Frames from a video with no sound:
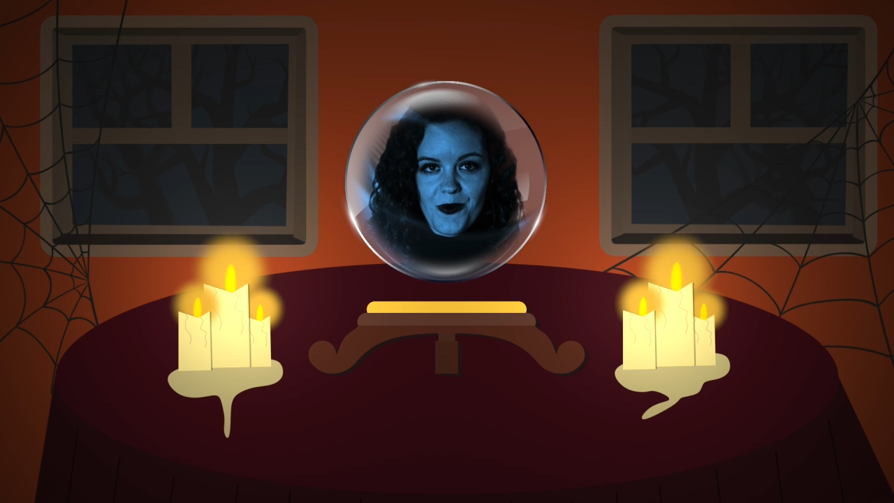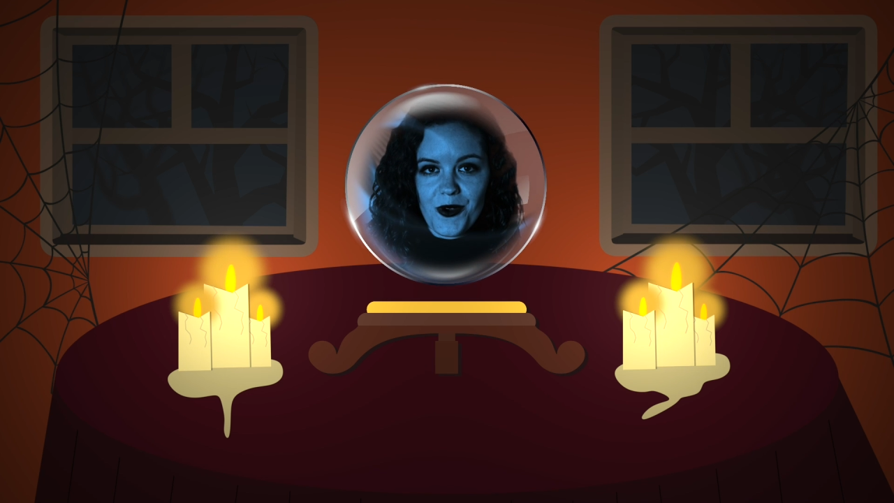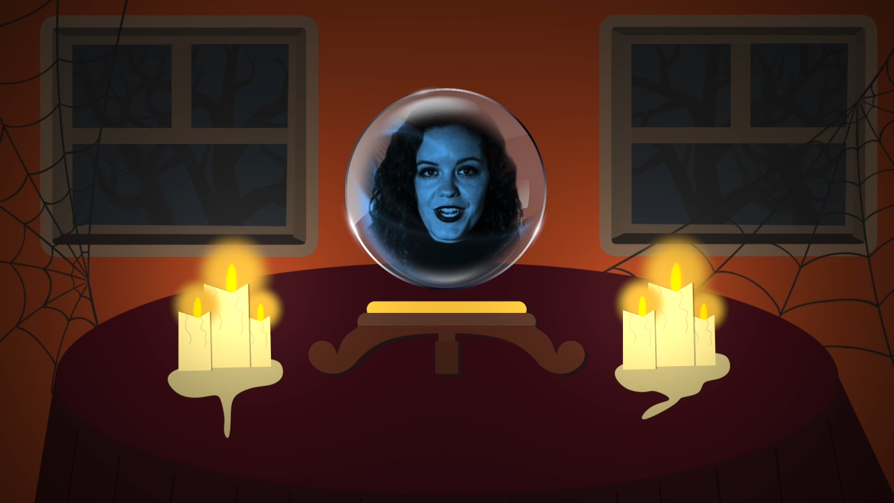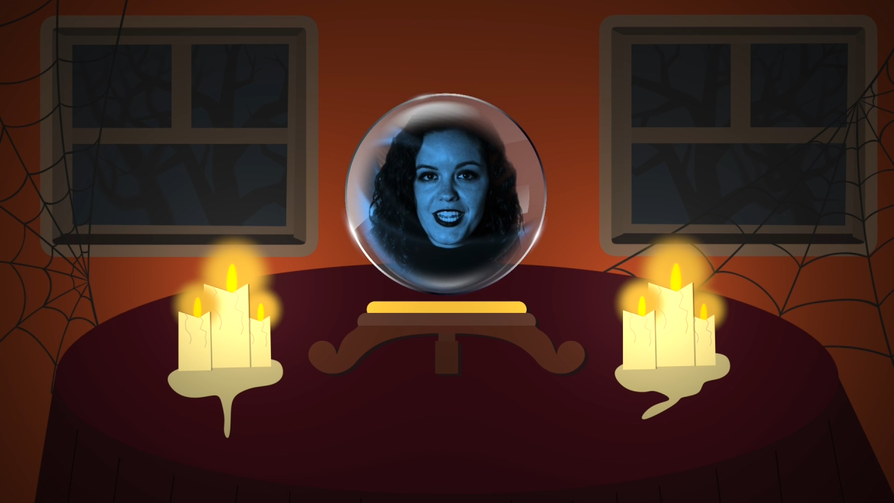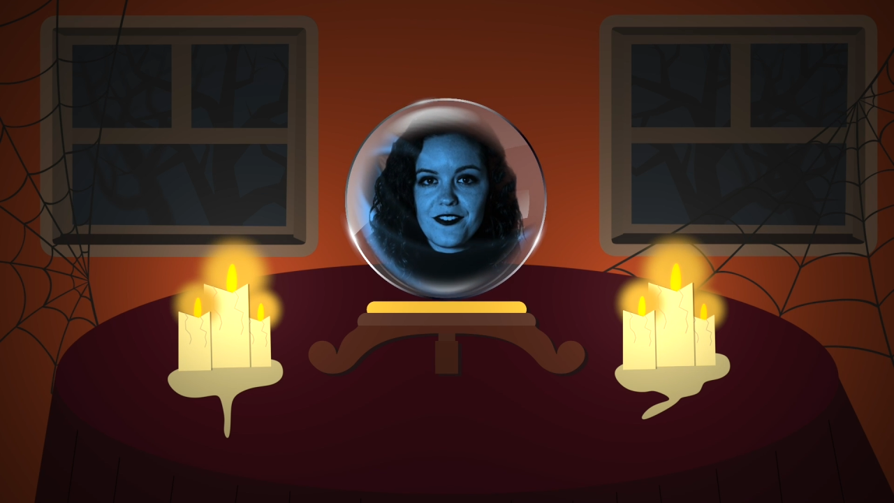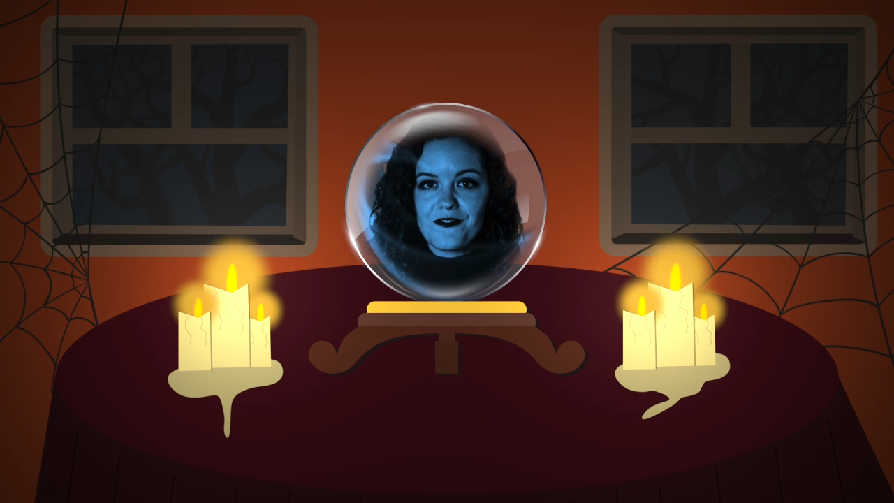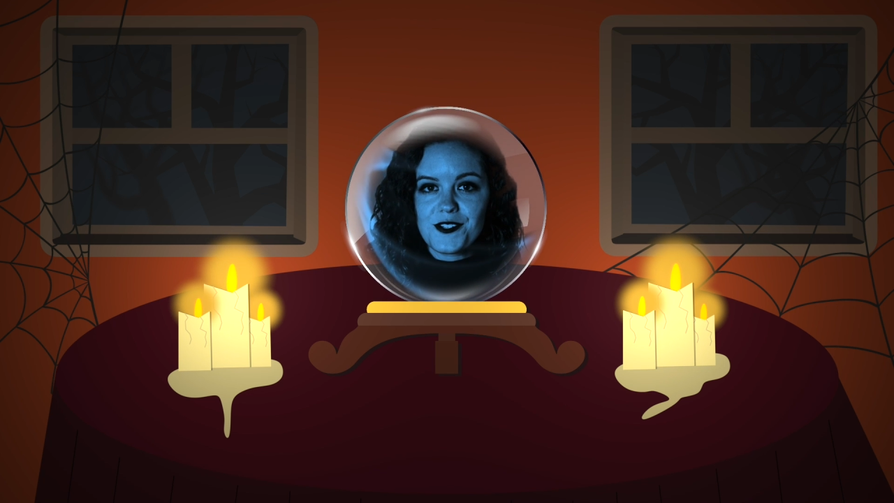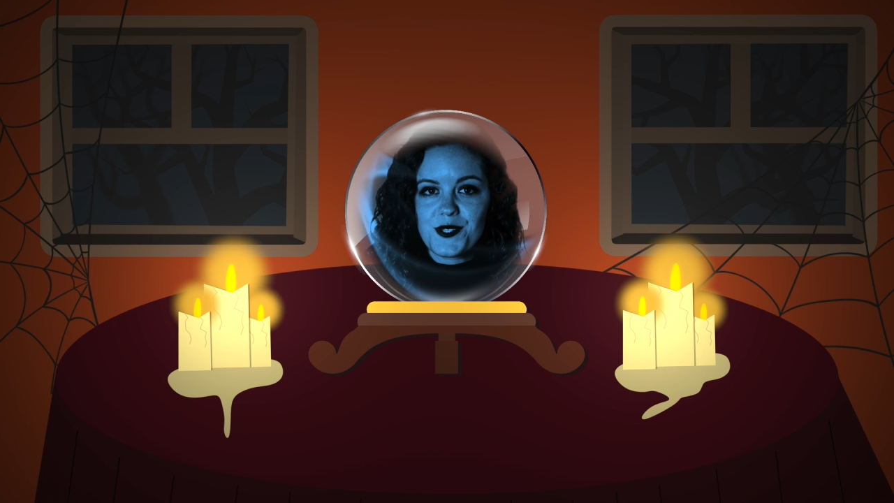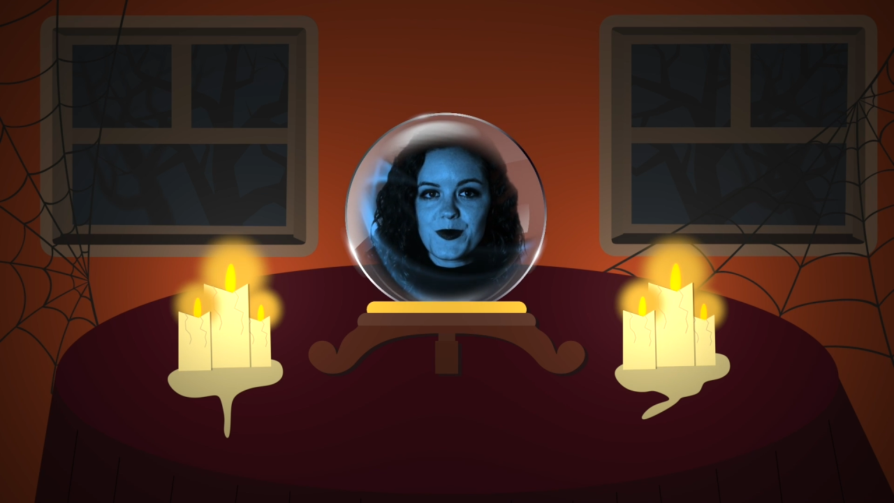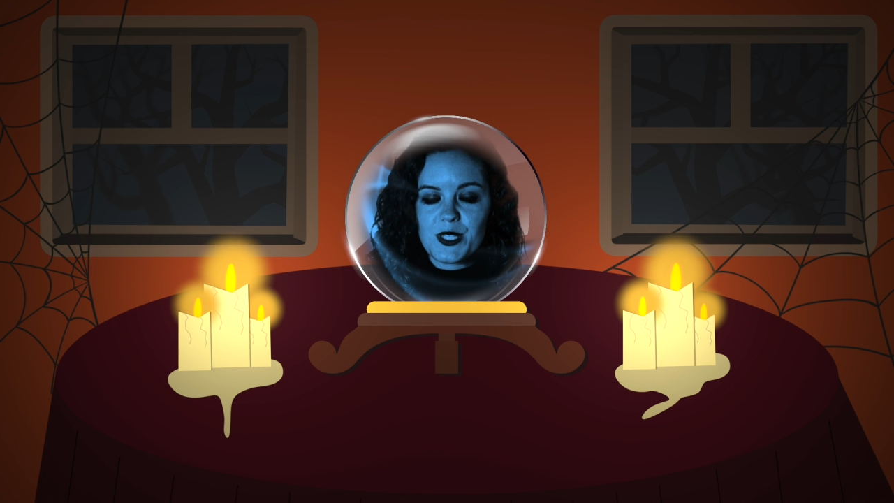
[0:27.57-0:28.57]
were in
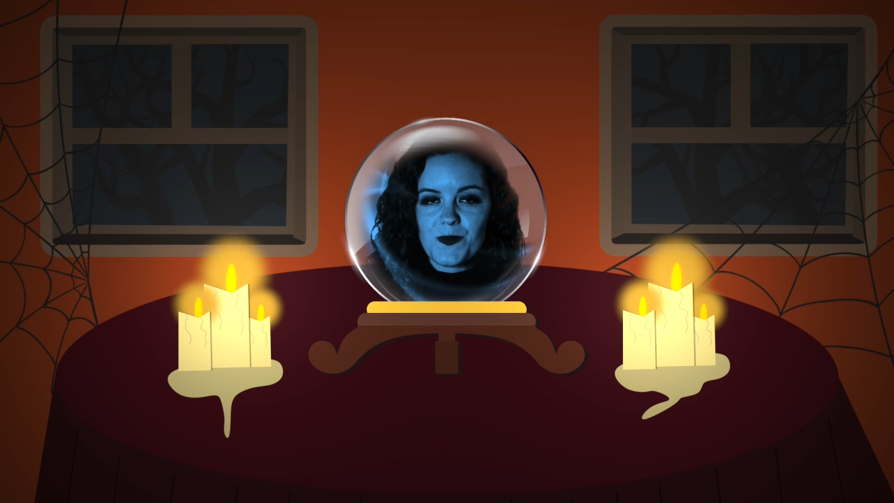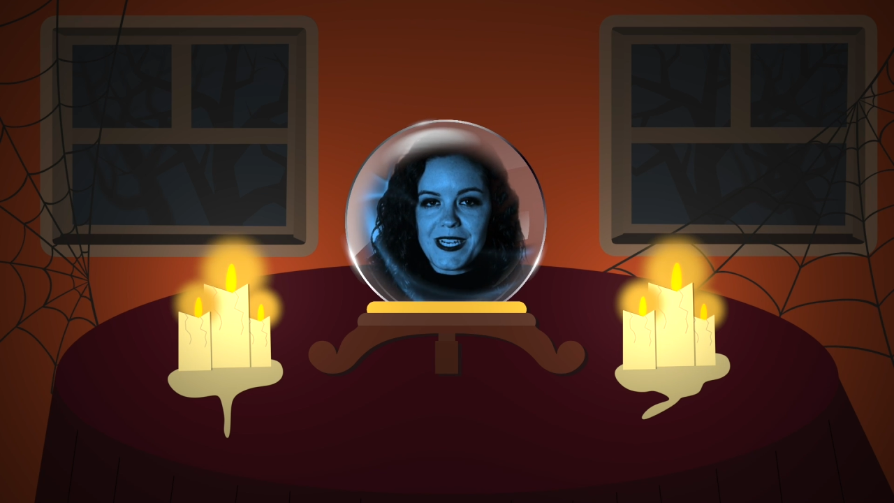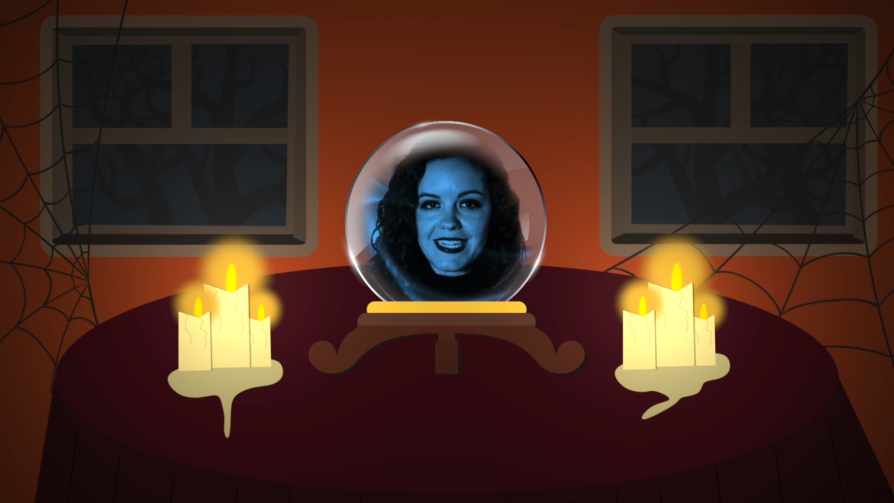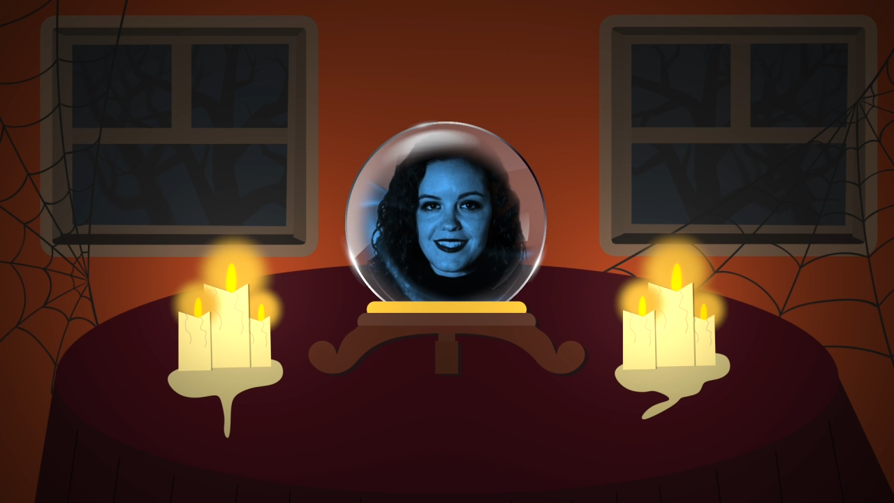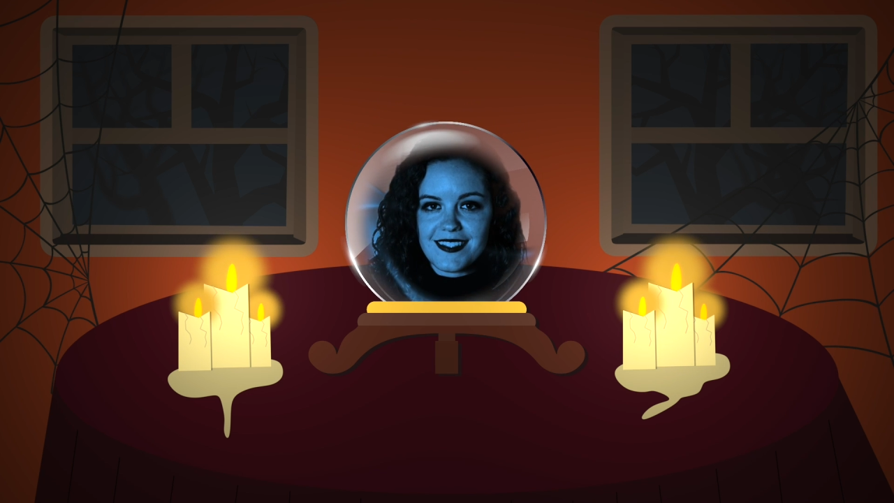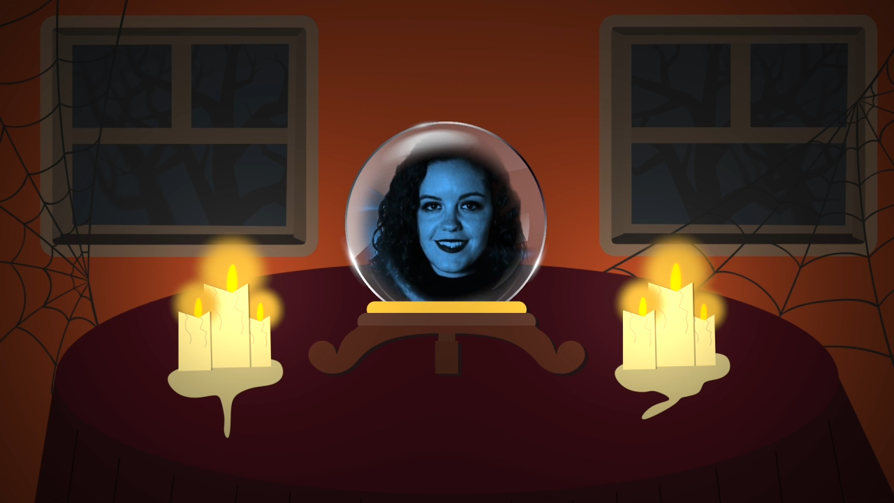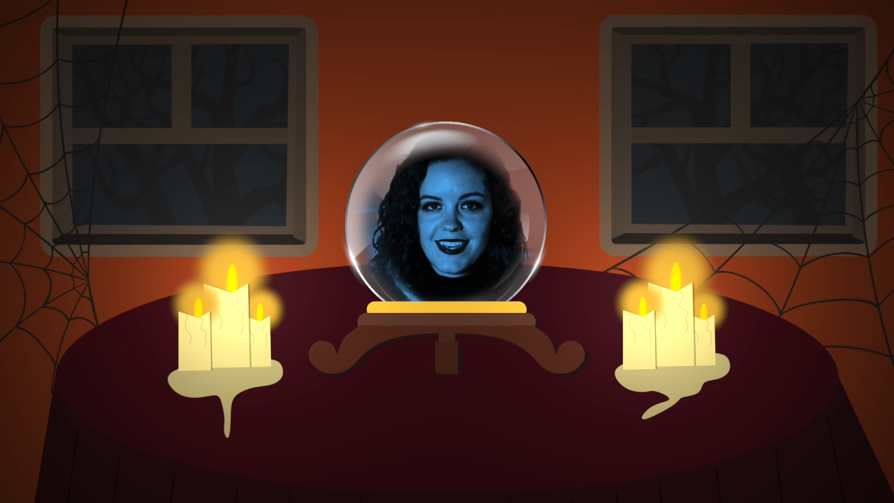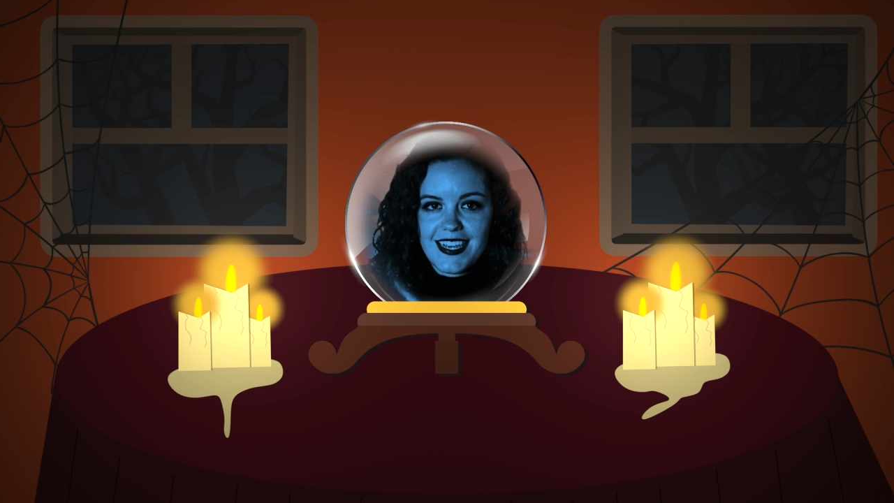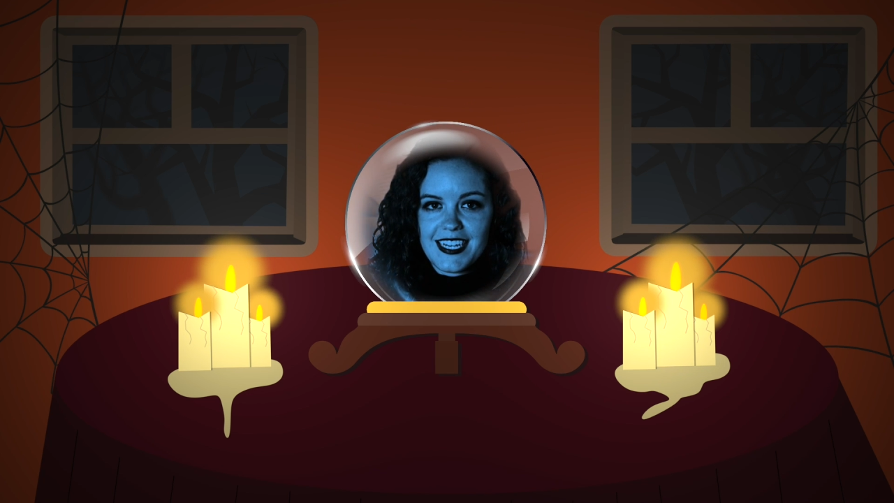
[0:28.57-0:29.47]
for some sweets.